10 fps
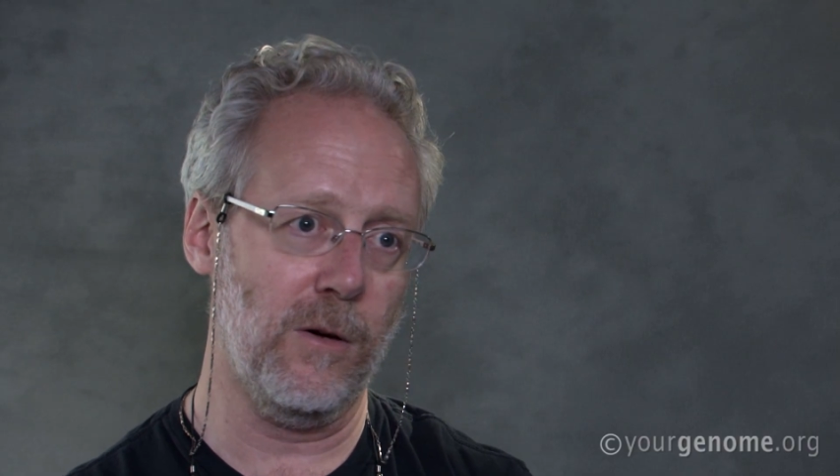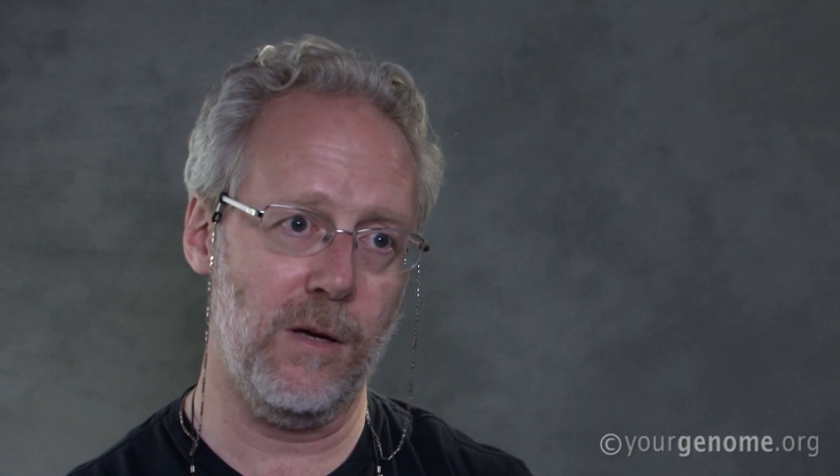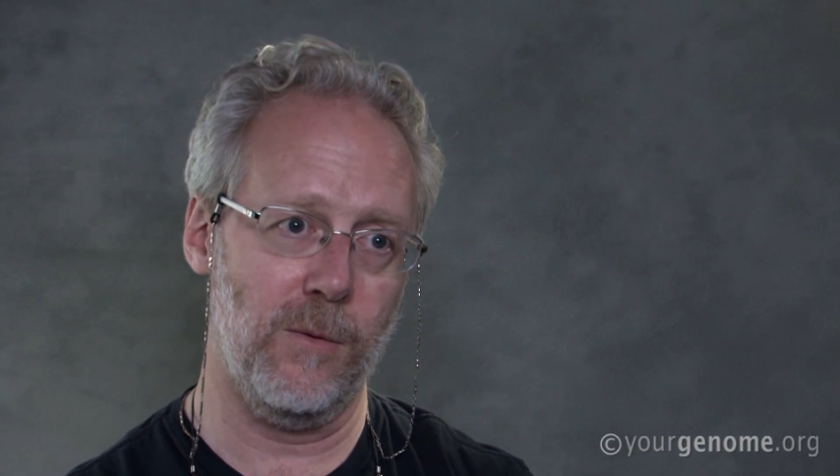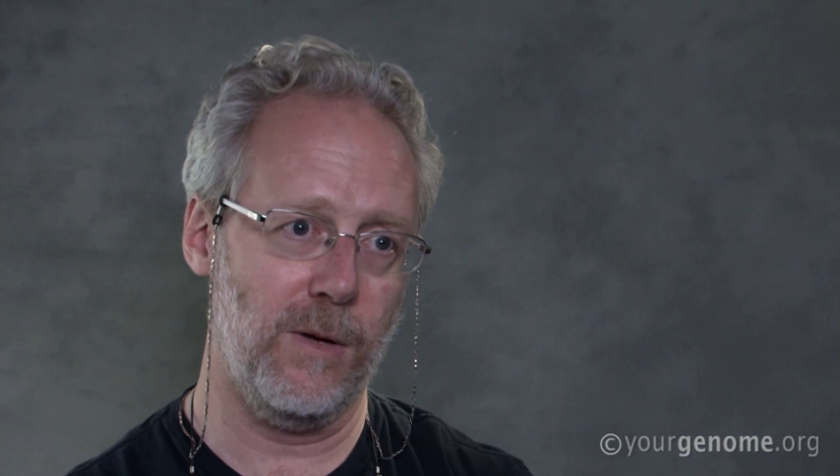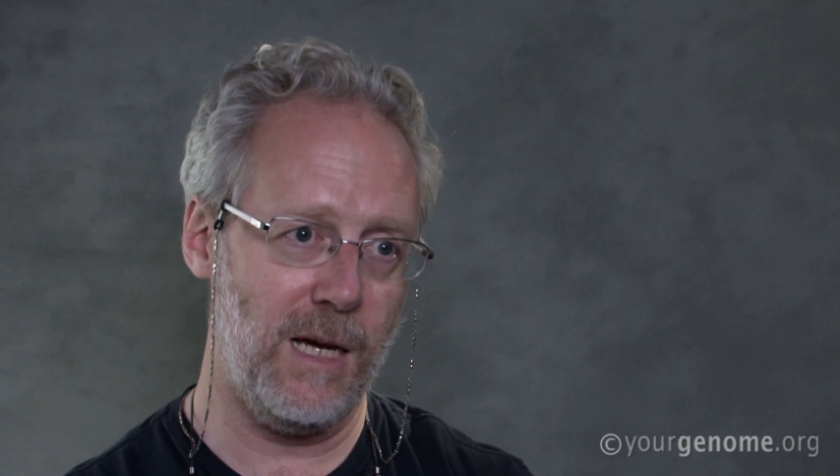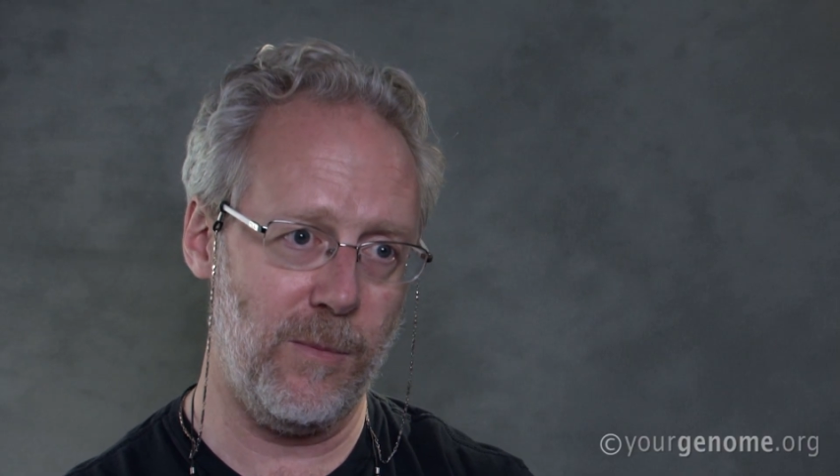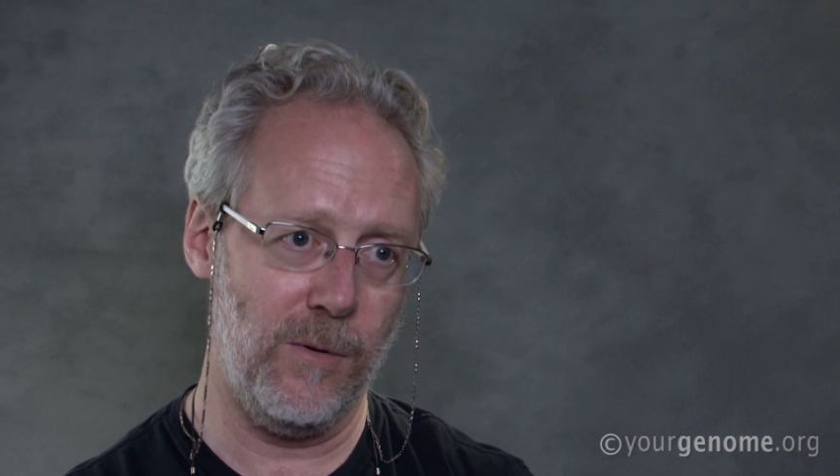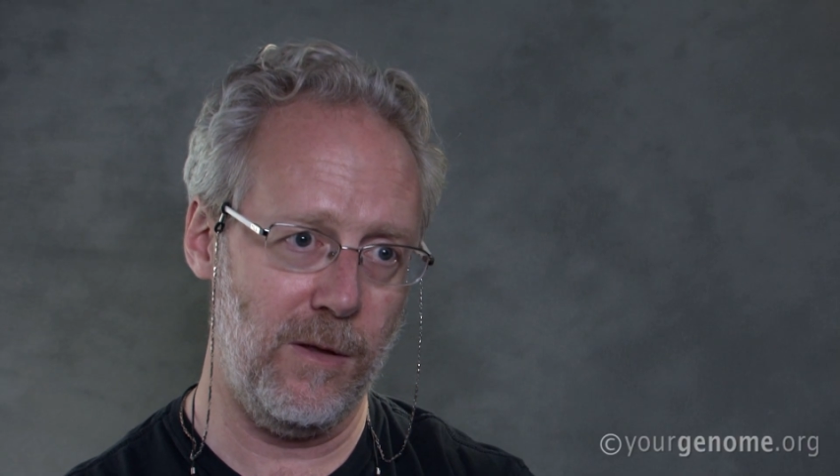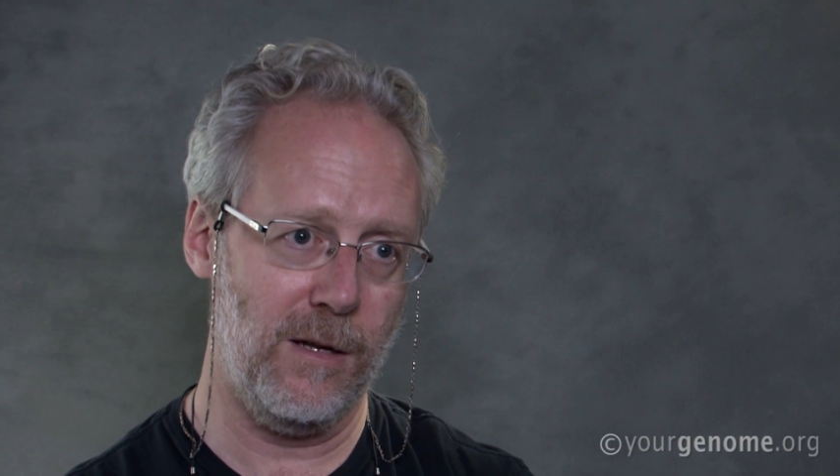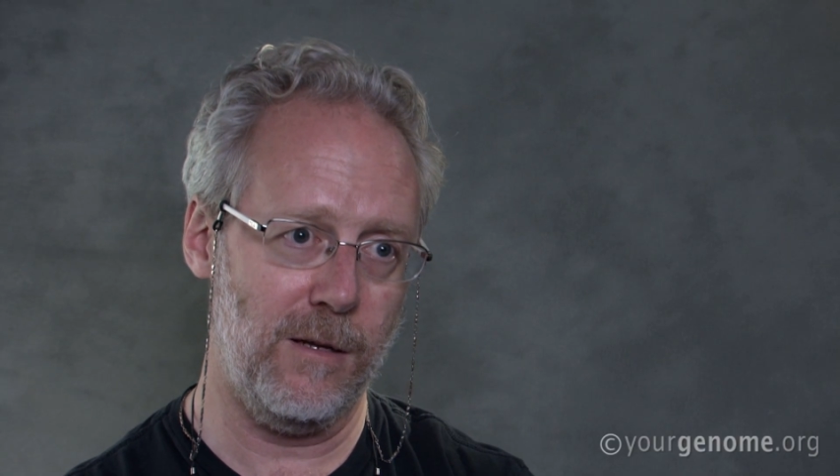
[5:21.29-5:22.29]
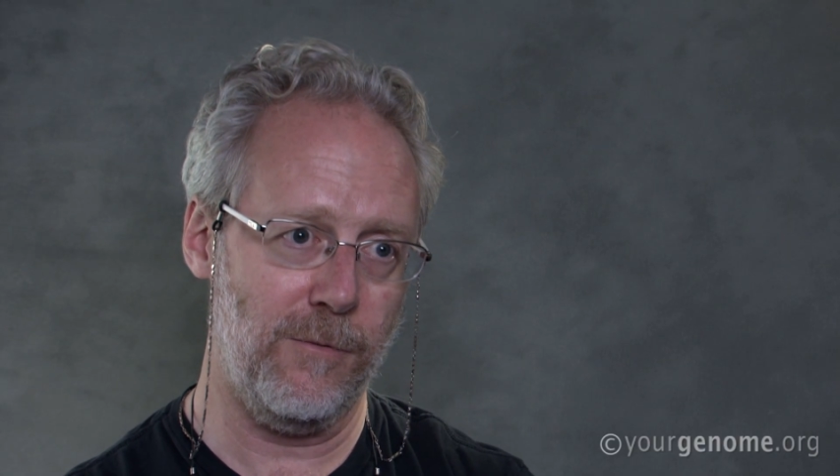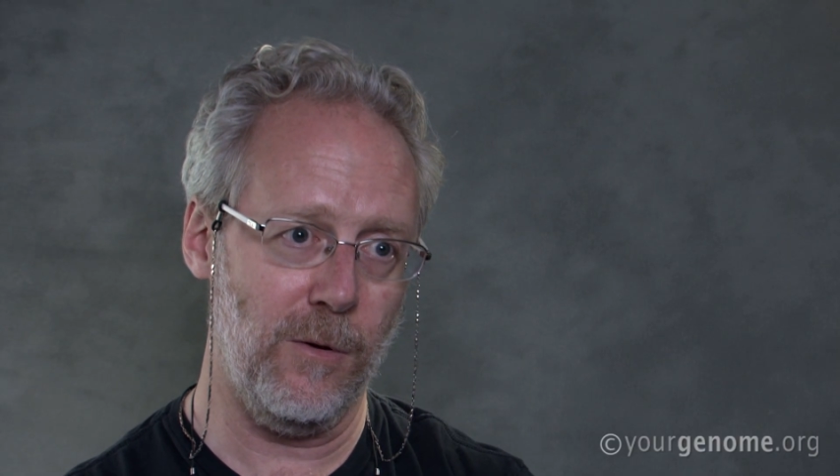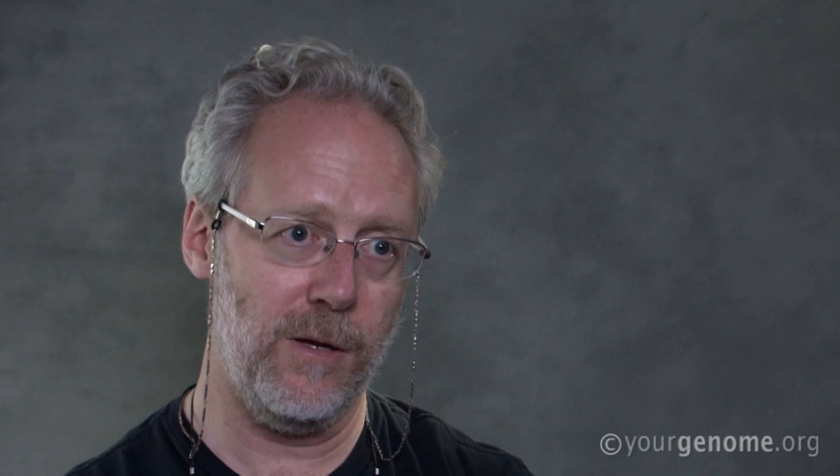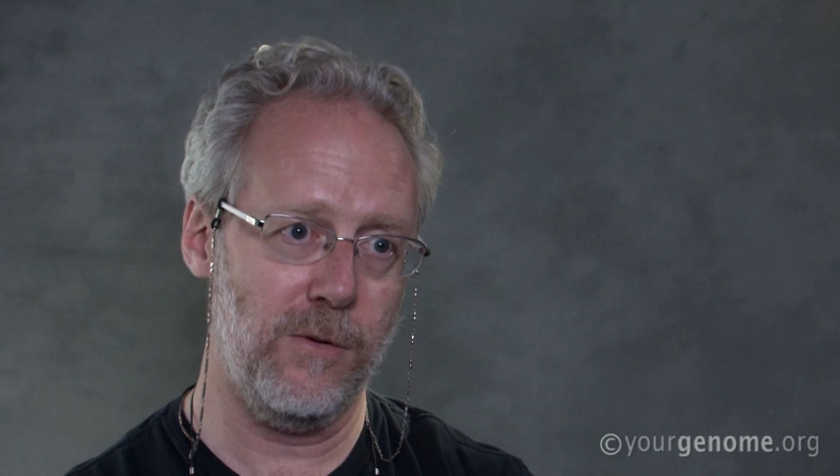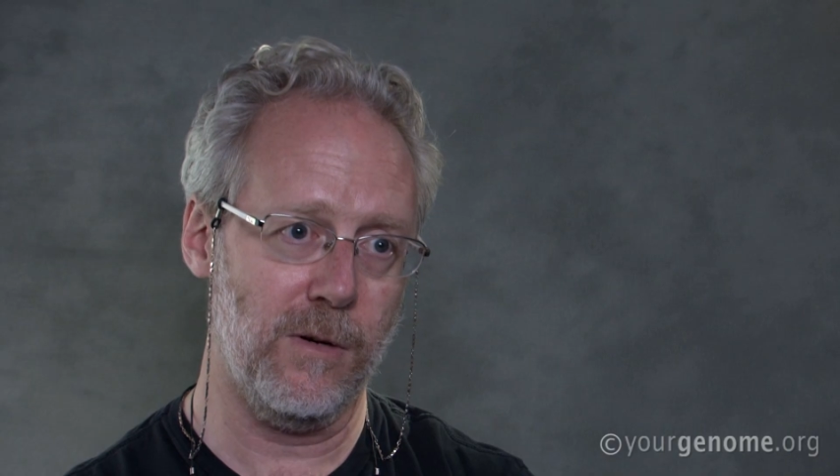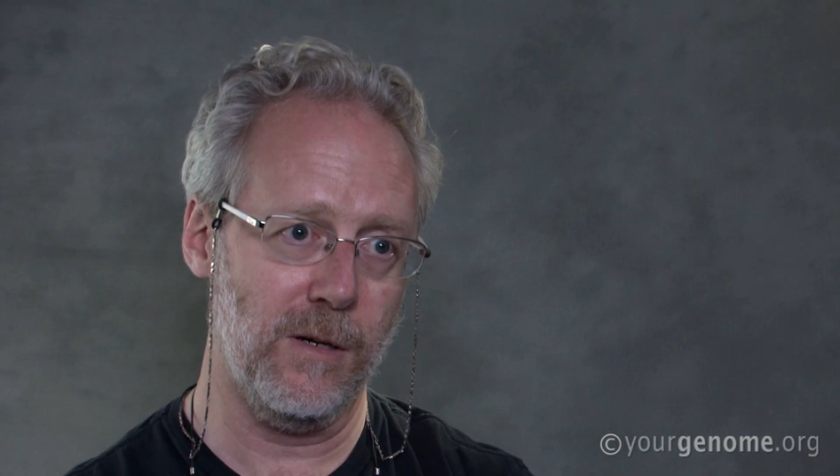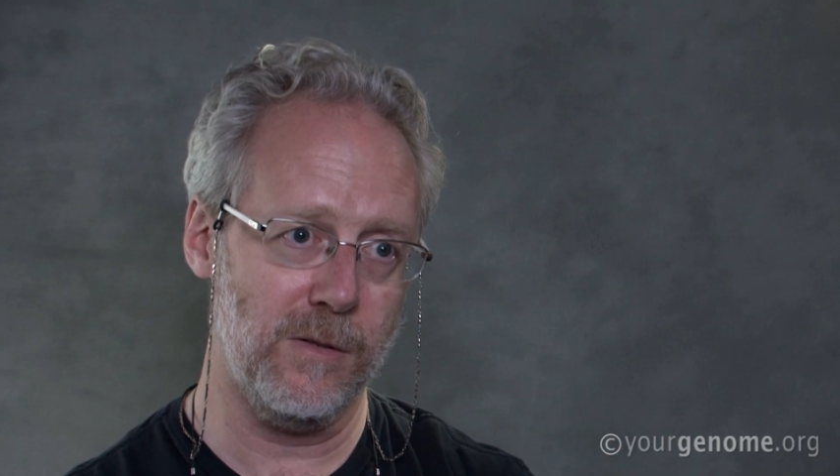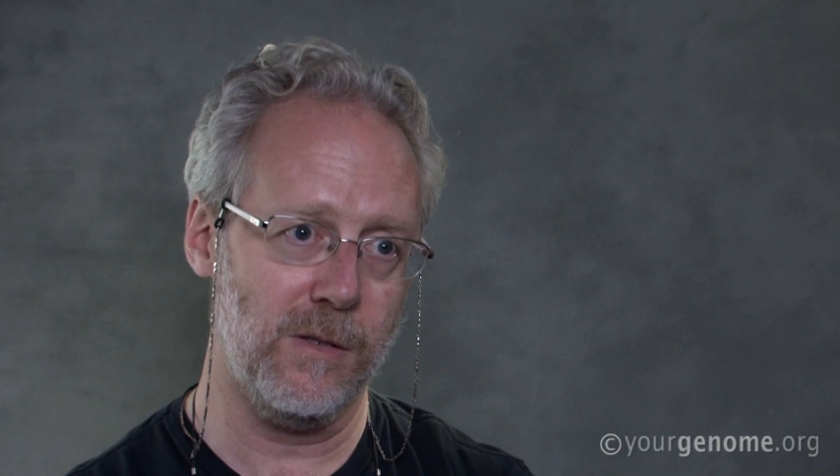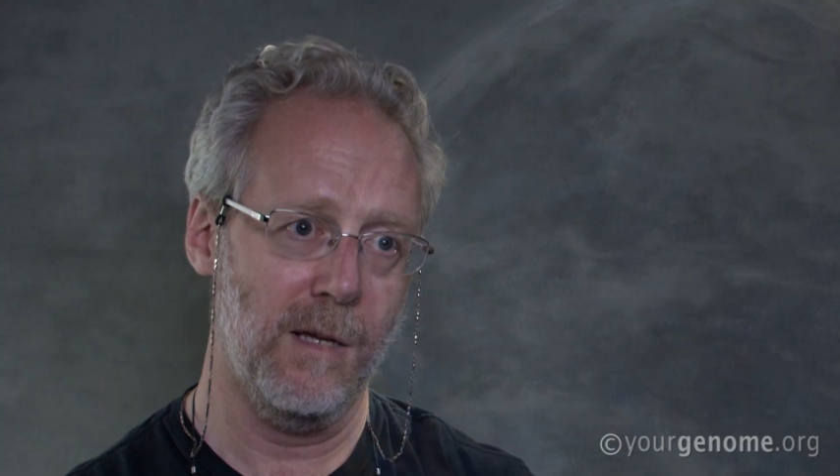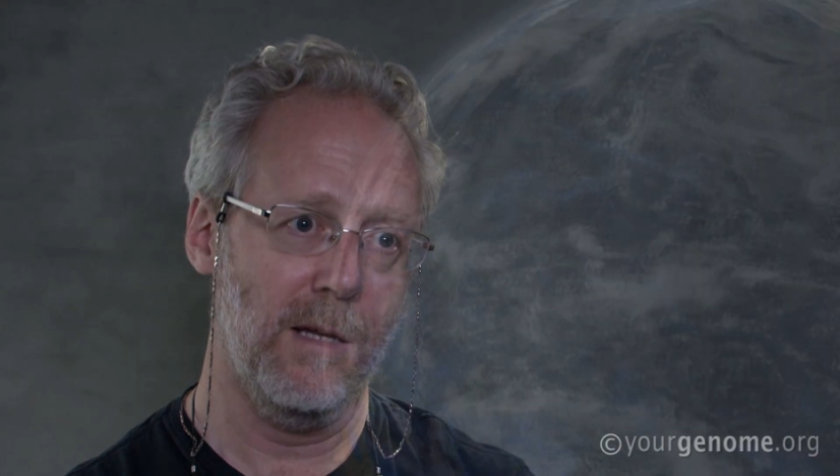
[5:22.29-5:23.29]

looking at what happened with the antifoliate drugs,